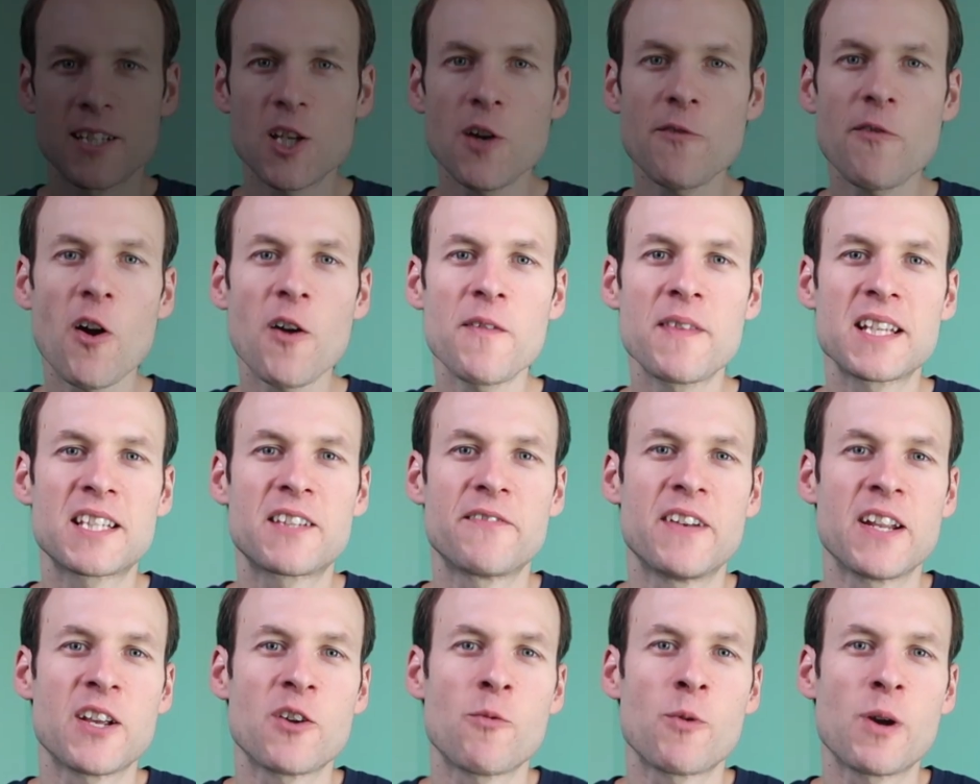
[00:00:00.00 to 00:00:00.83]
So far in this
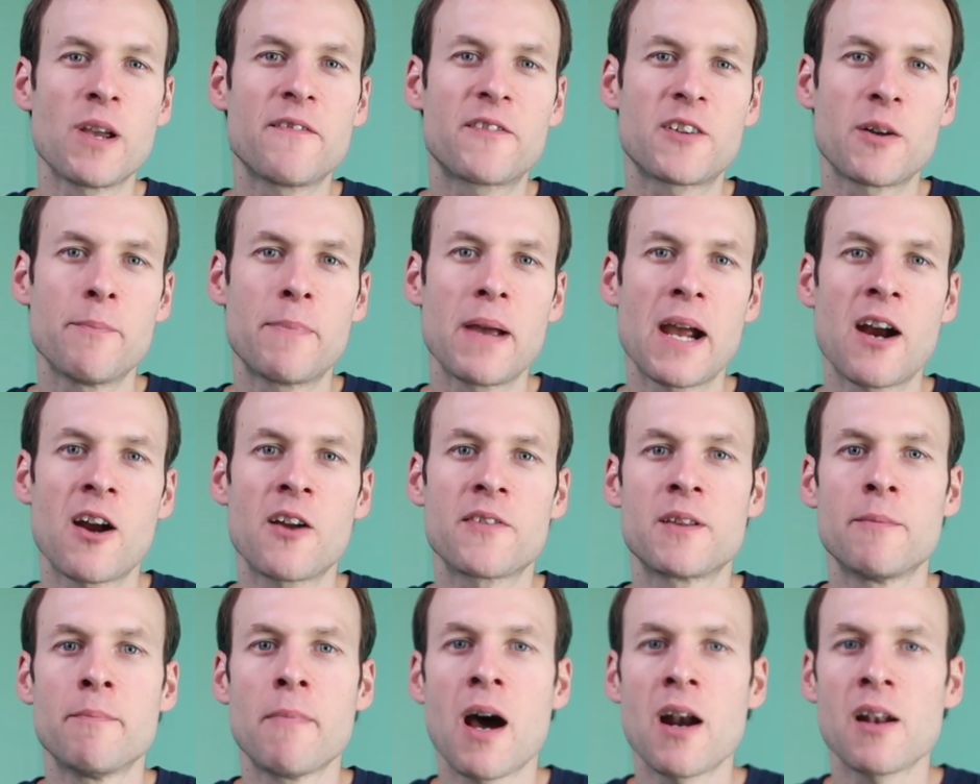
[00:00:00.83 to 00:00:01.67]
video, we've
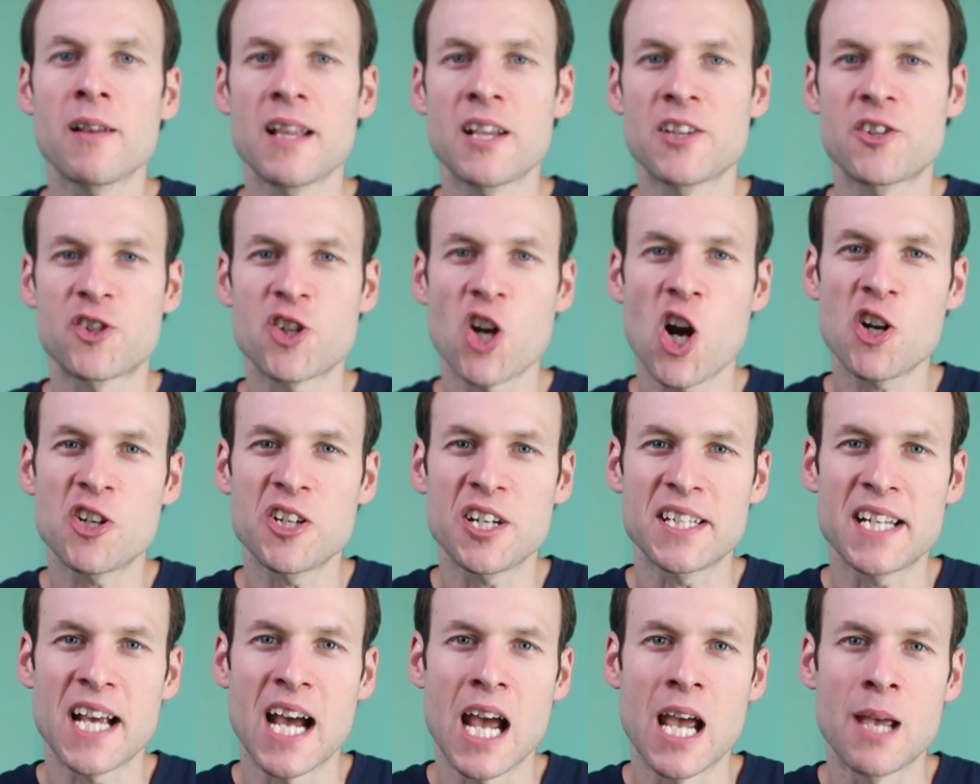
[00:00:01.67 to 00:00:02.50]
compared the Model S
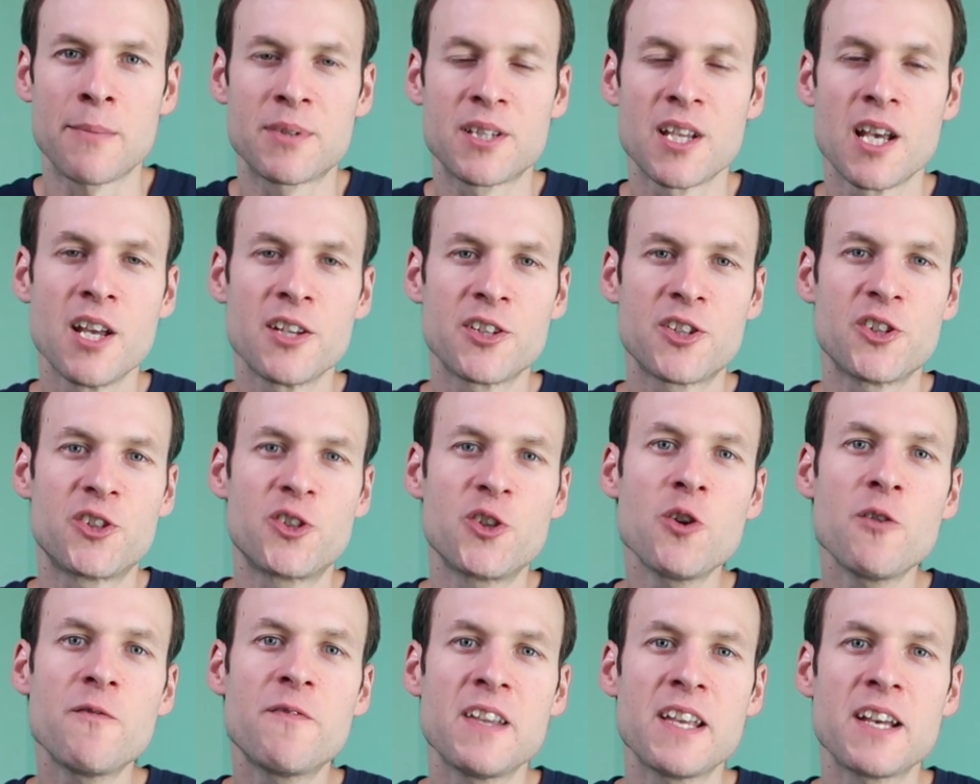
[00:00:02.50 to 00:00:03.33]
charging times to
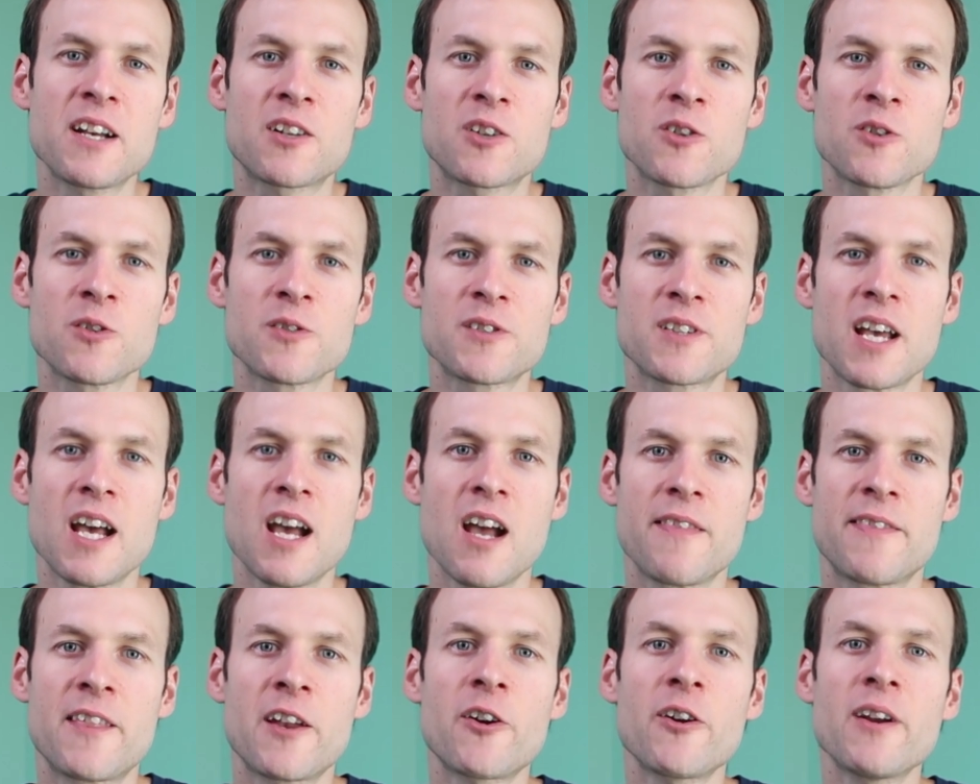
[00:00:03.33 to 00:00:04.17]
two vehicles
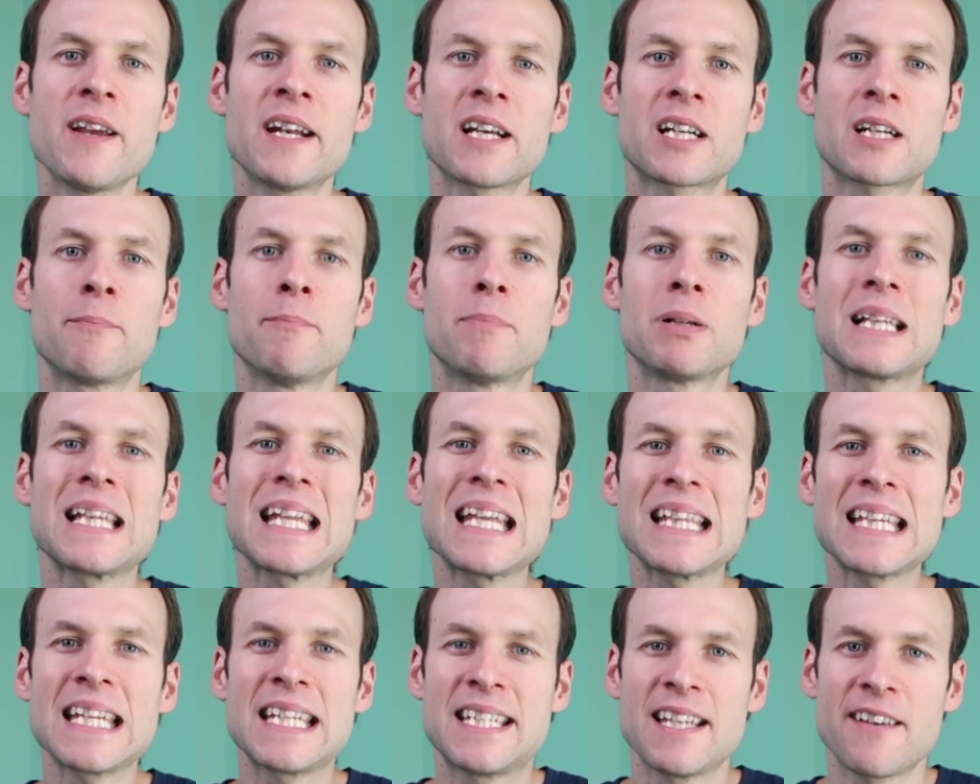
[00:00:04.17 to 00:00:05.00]
that are in a
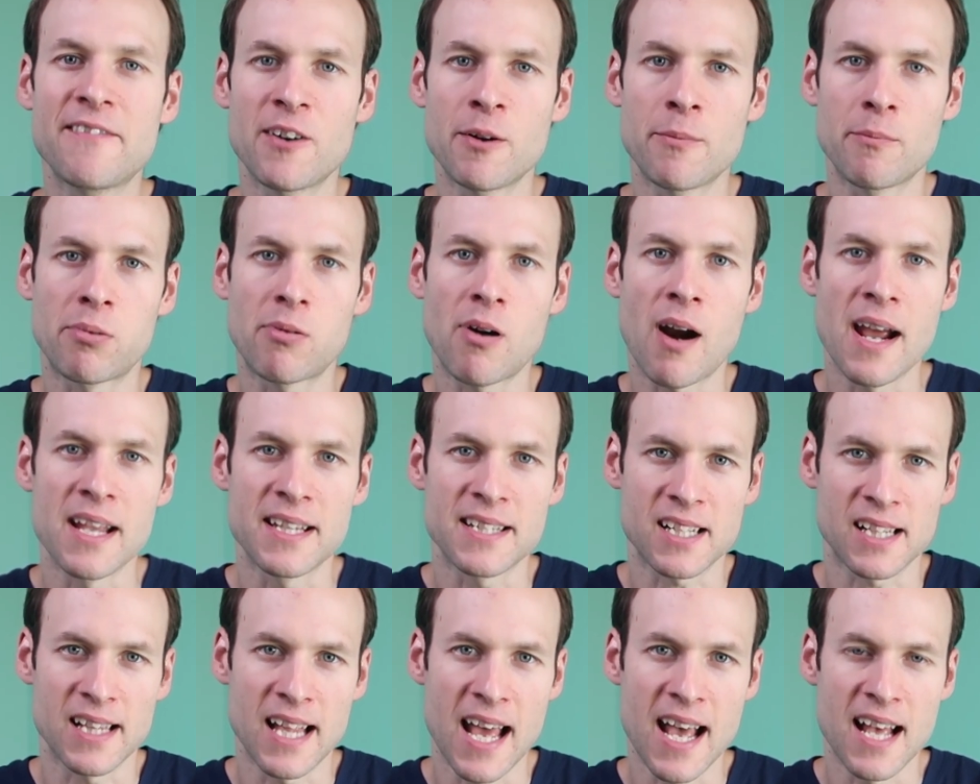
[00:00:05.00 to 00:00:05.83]
completely different
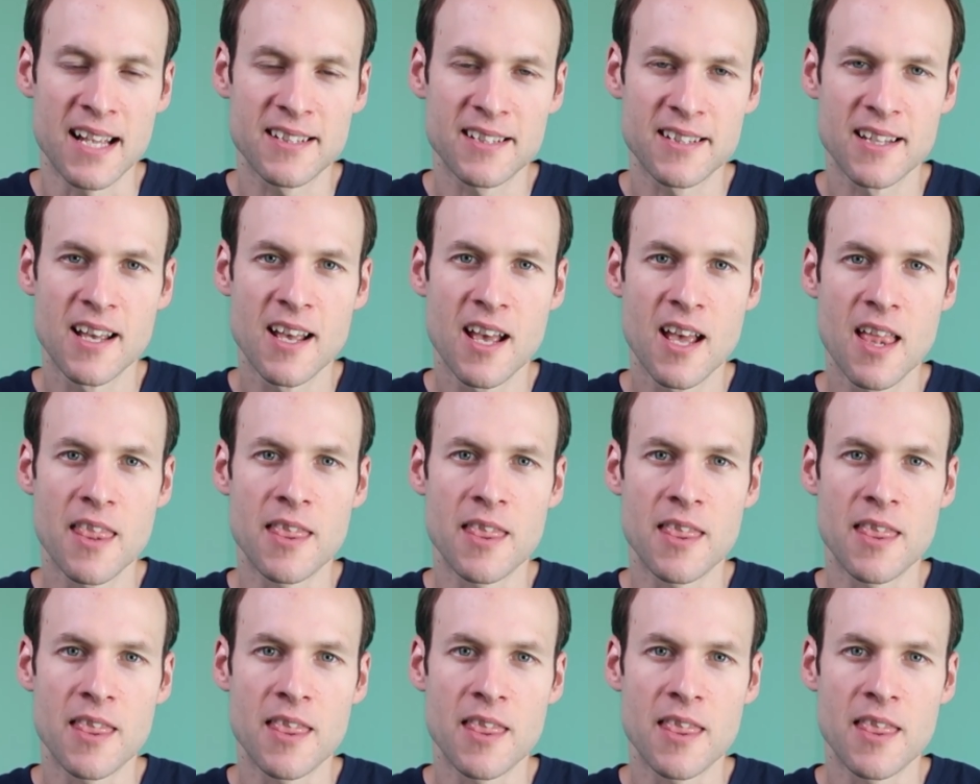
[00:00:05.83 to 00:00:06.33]
price class.